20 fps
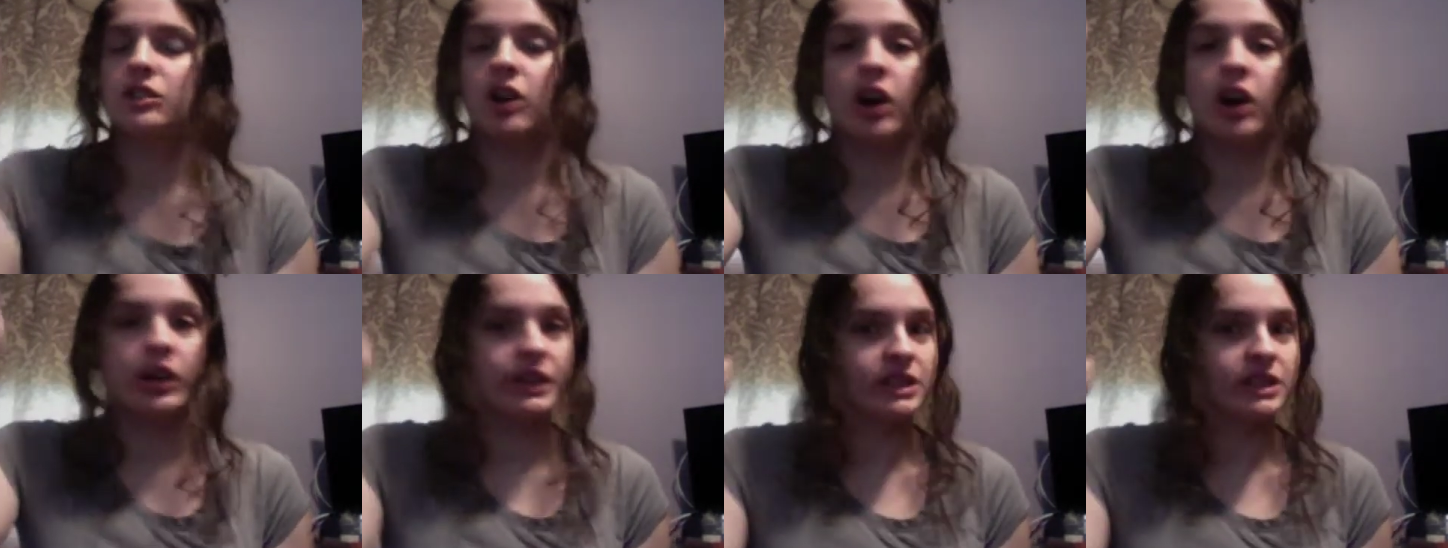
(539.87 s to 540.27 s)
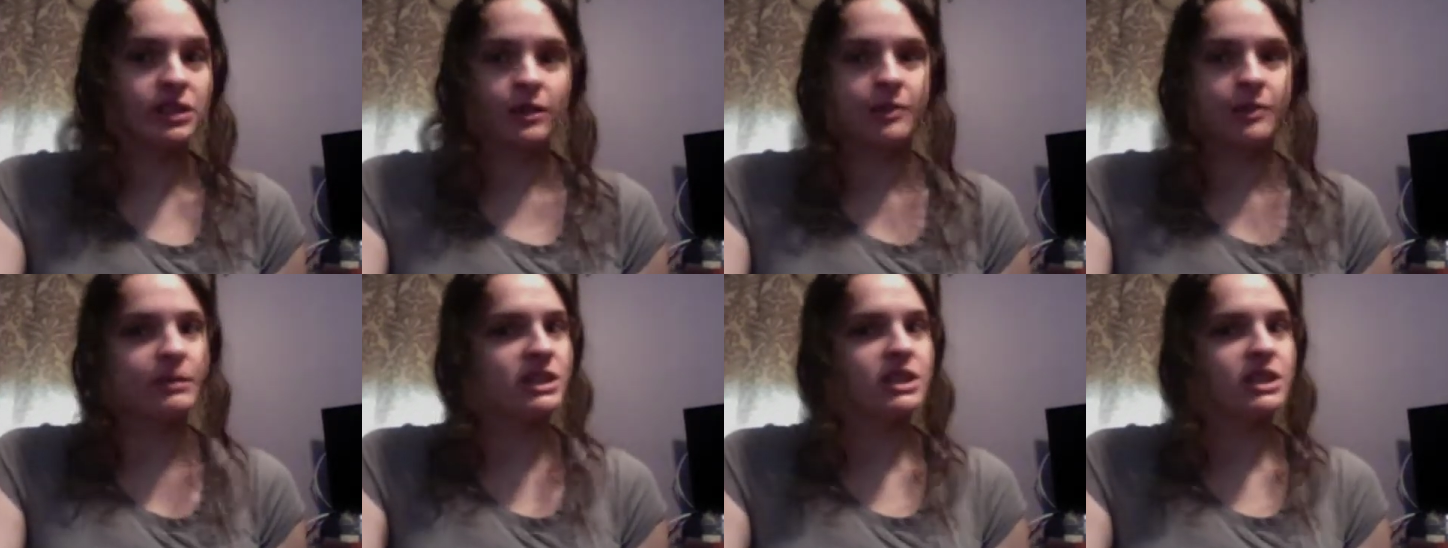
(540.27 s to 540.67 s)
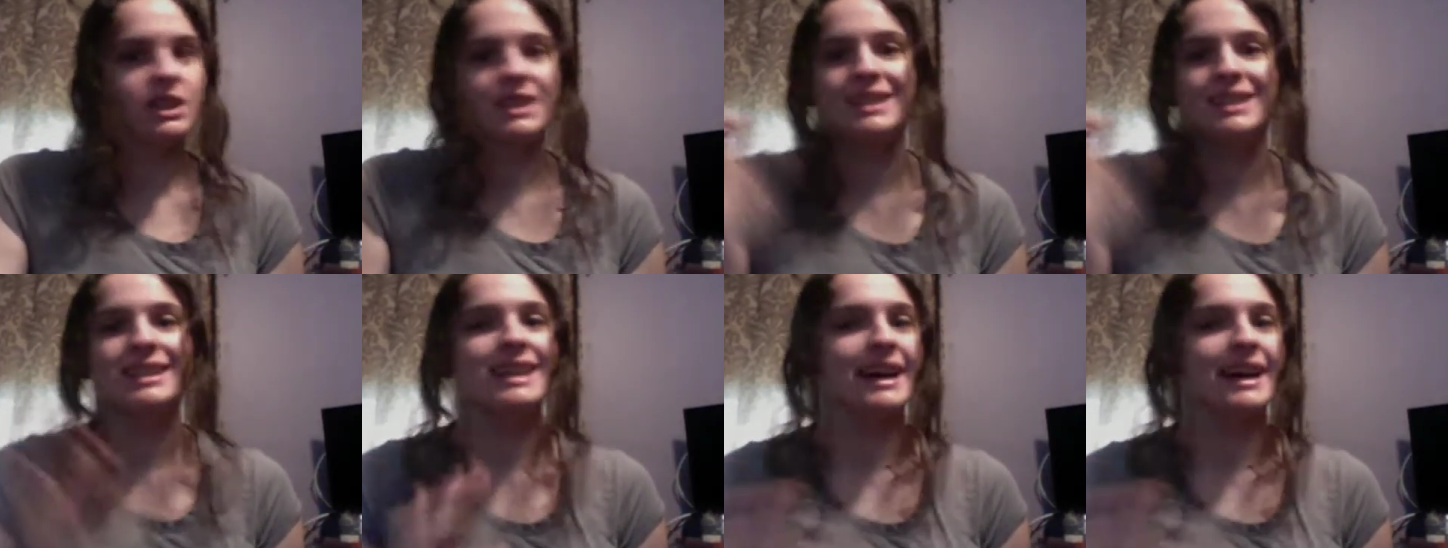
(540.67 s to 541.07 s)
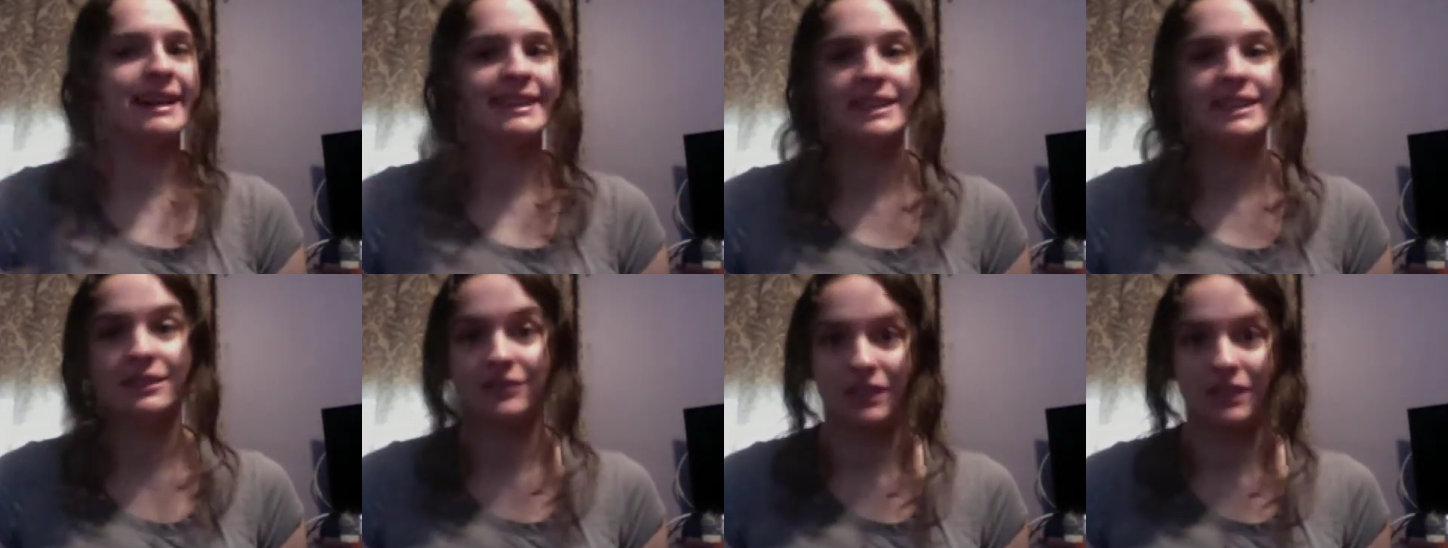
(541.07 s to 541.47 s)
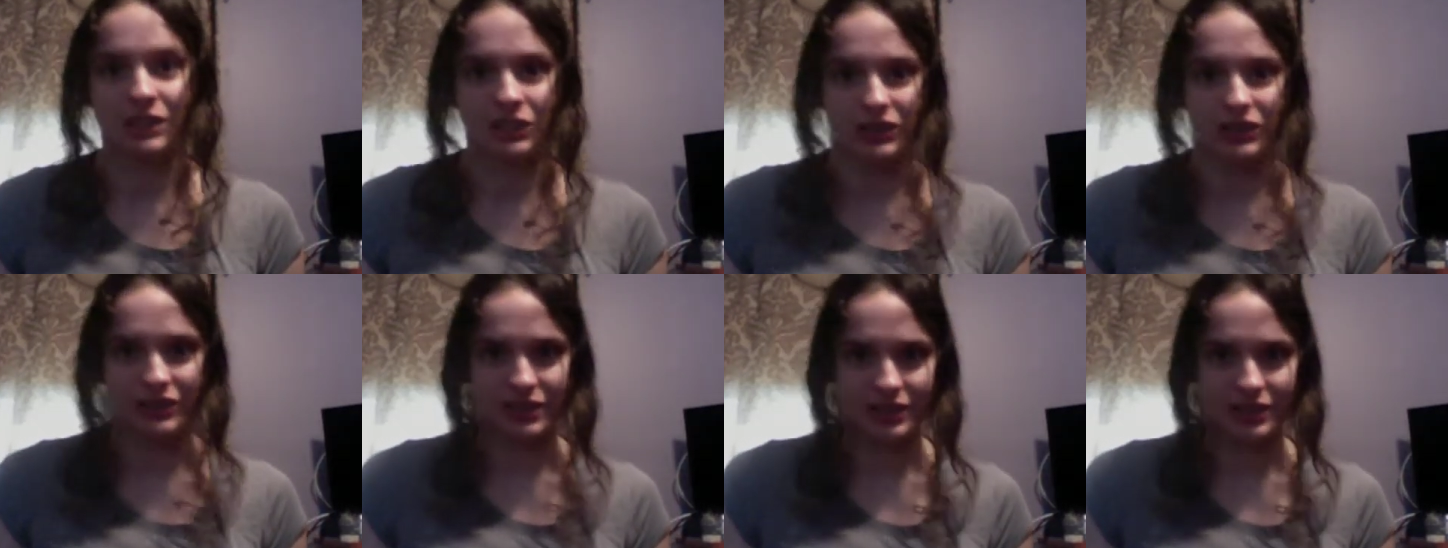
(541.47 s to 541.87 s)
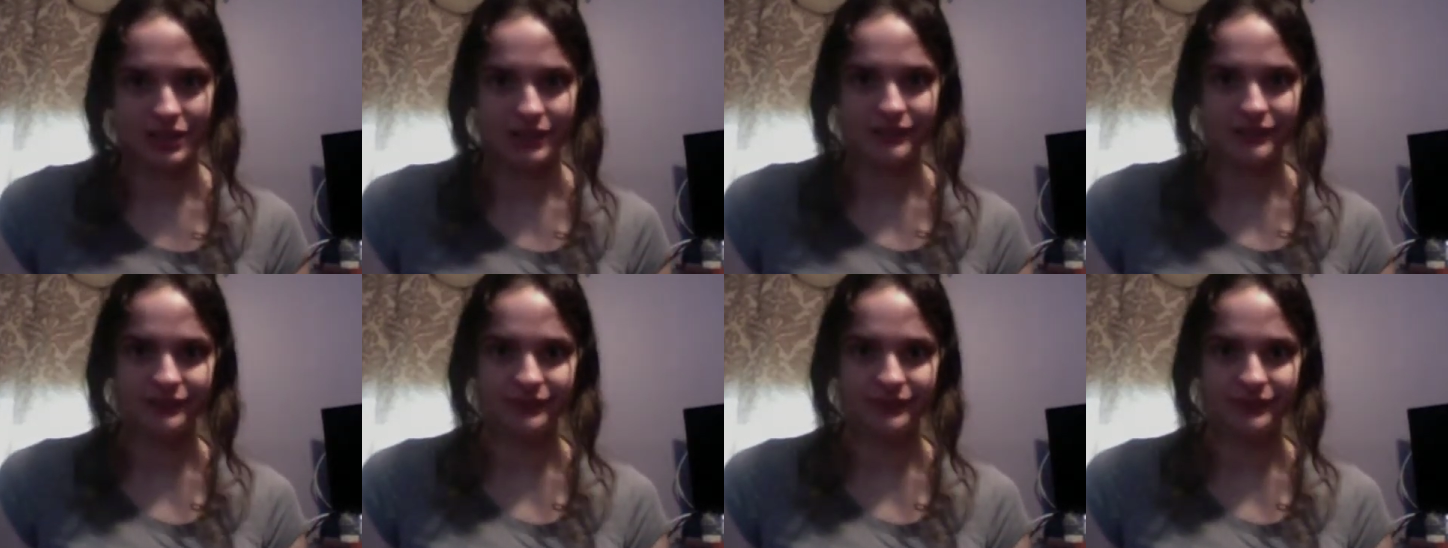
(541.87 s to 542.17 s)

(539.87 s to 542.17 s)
on the sewing machine, not difficult.